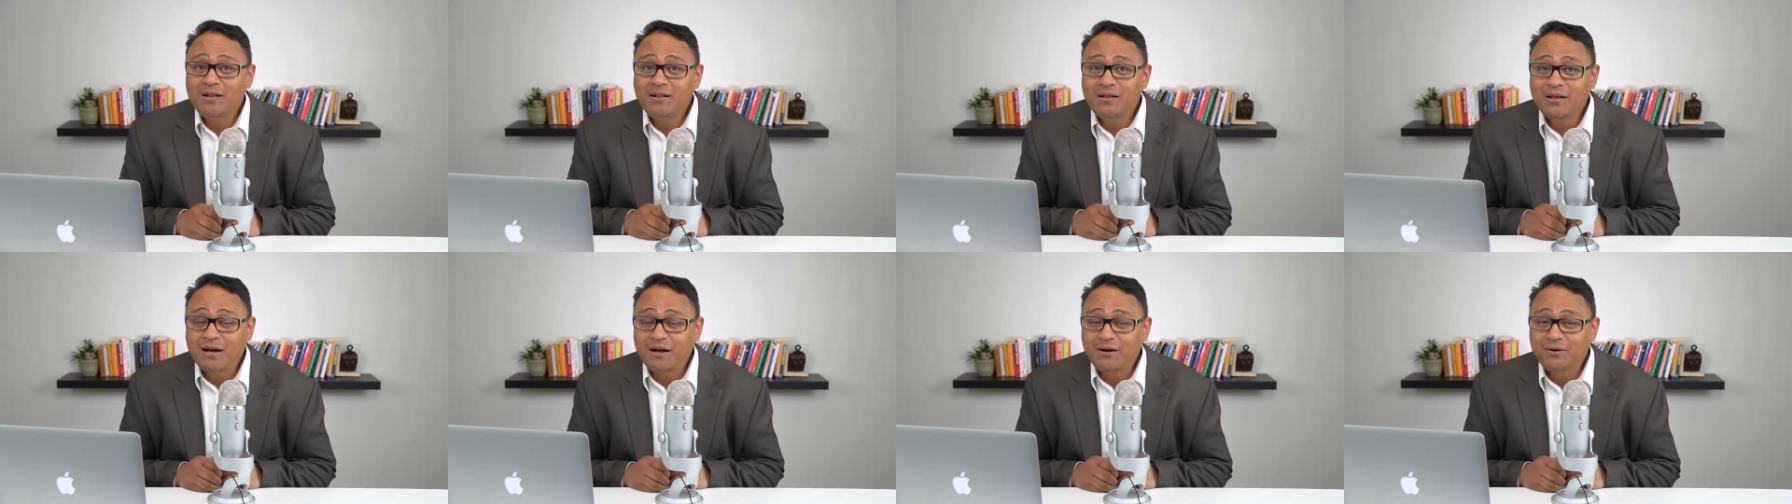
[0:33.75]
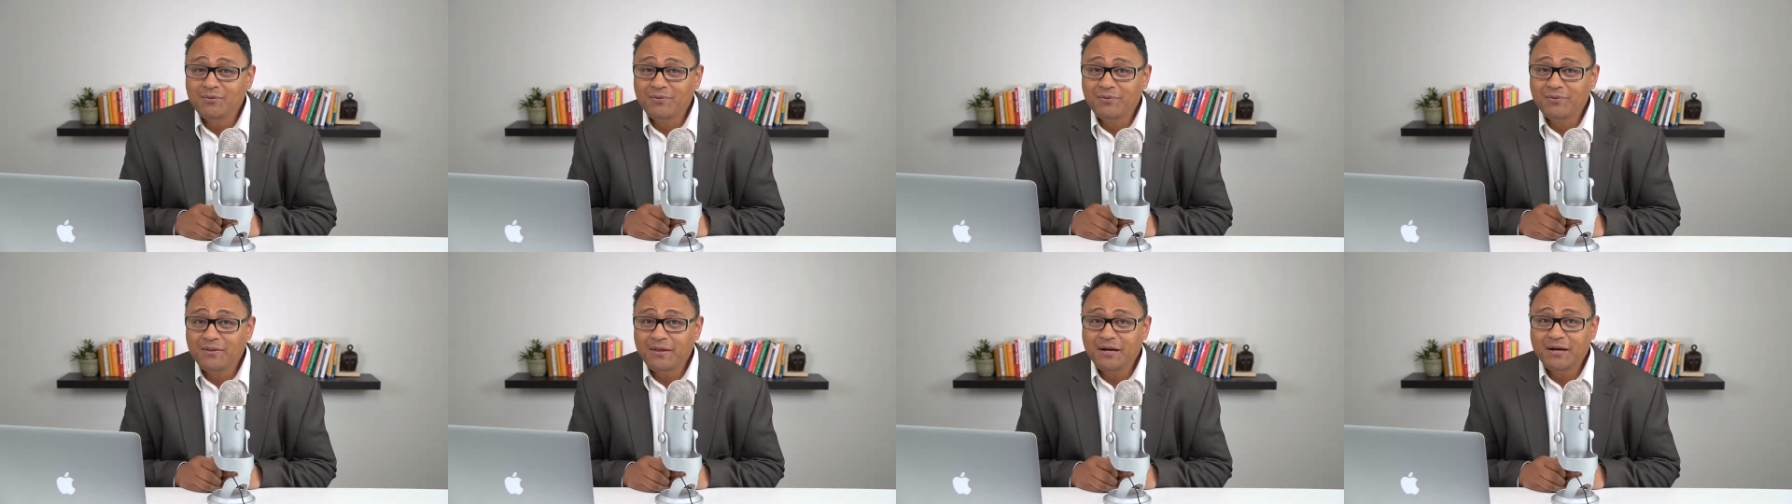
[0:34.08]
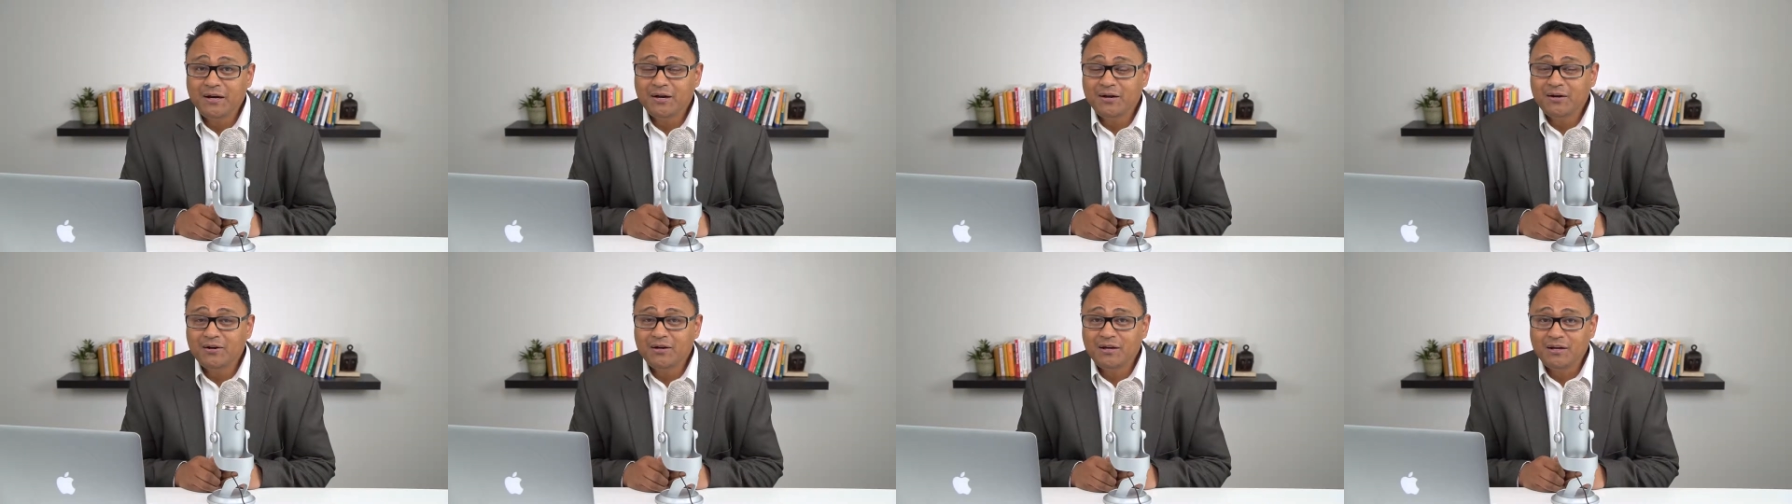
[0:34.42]
out
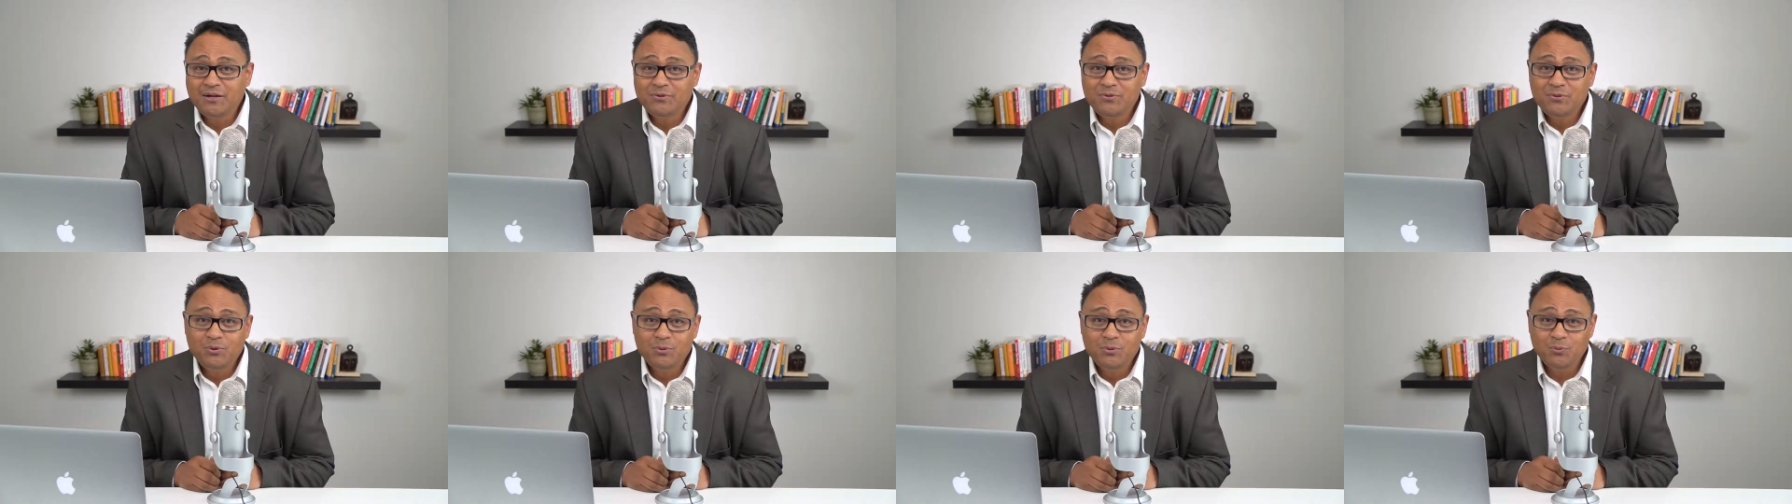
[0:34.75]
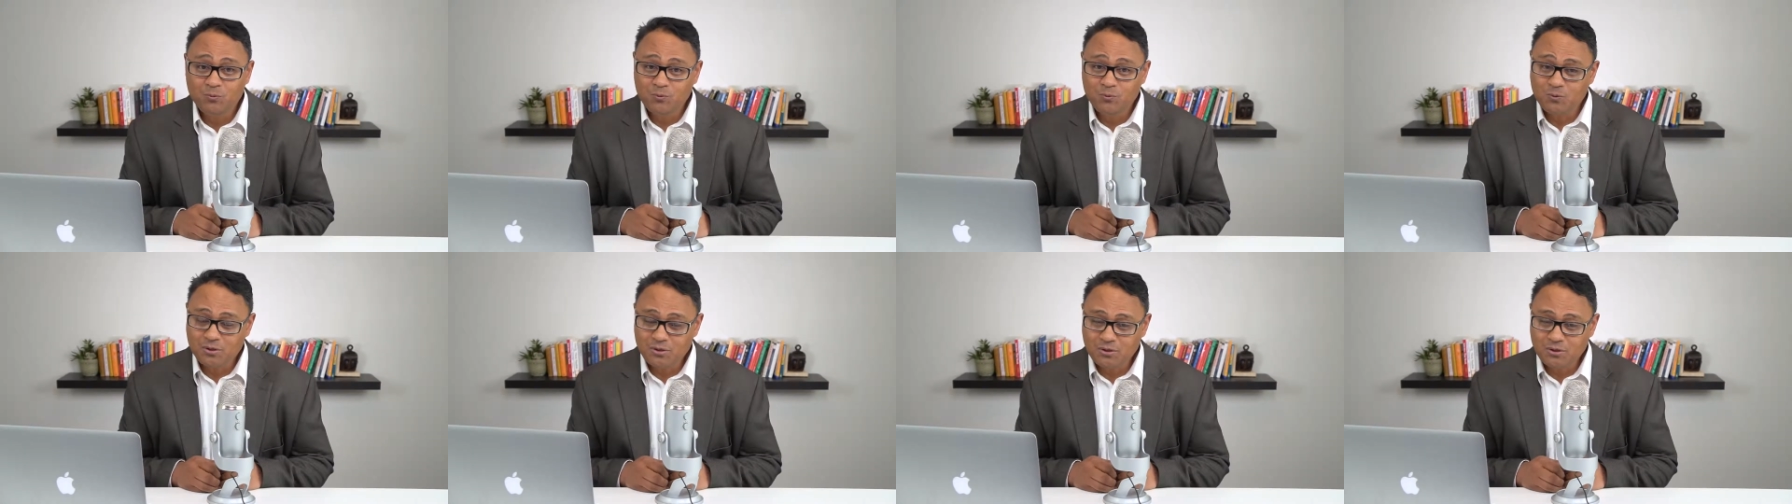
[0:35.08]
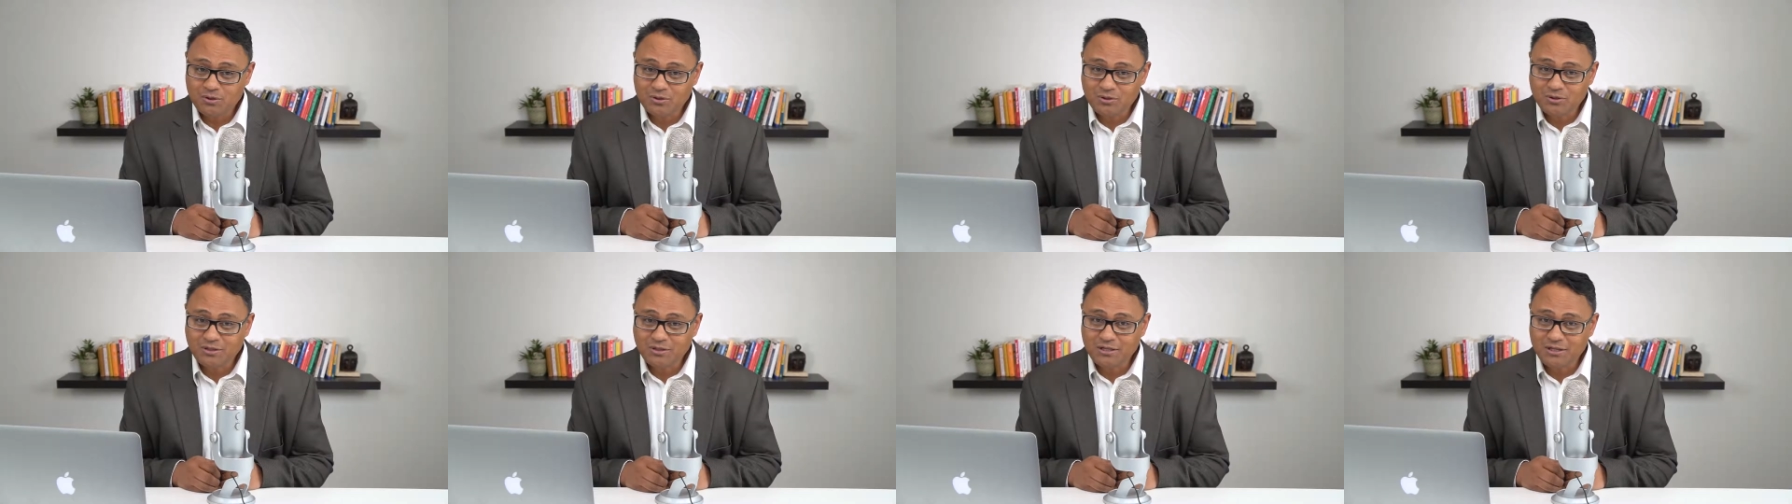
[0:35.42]
there in the
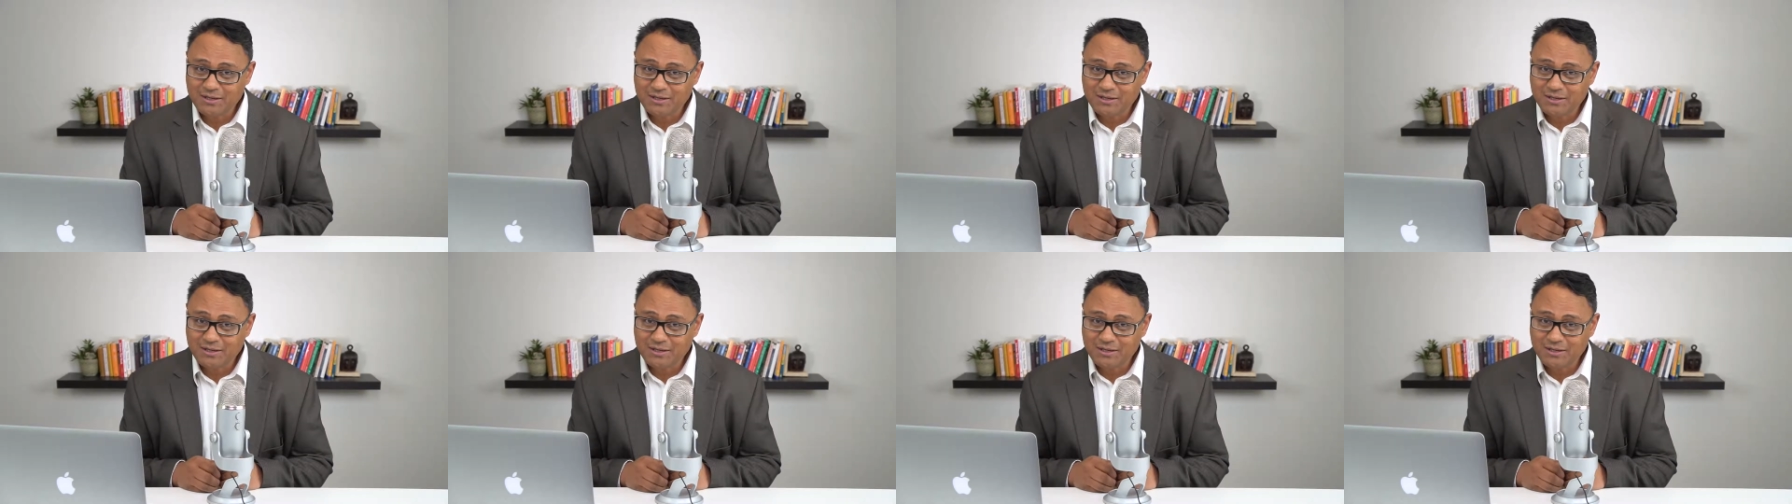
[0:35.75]
world.